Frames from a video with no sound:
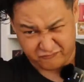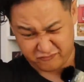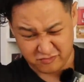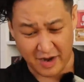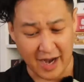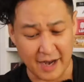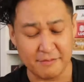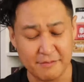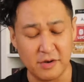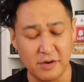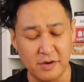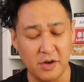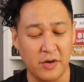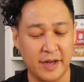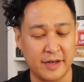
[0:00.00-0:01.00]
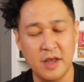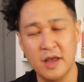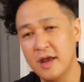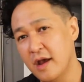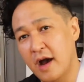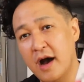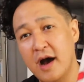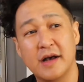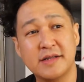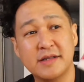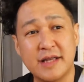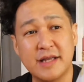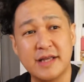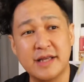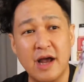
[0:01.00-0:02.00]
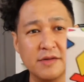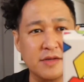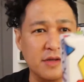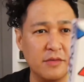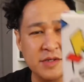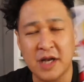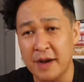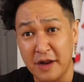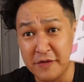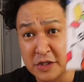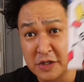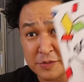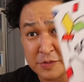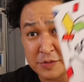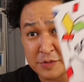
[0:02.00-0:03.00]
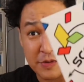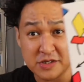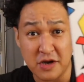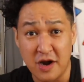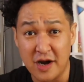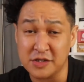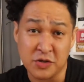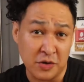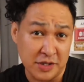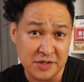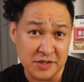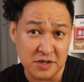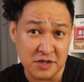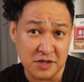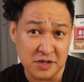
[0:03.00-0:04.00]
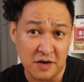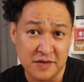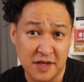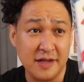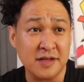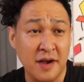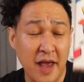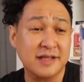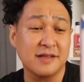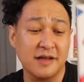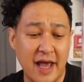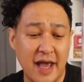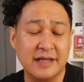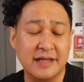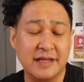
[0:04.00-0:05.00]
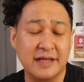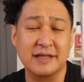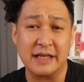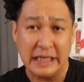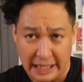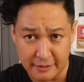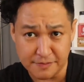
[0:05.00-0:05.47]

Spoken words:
Mind blowing. Scout was nominated for Spiel Essen. It totally deserves it. It's an excellent game.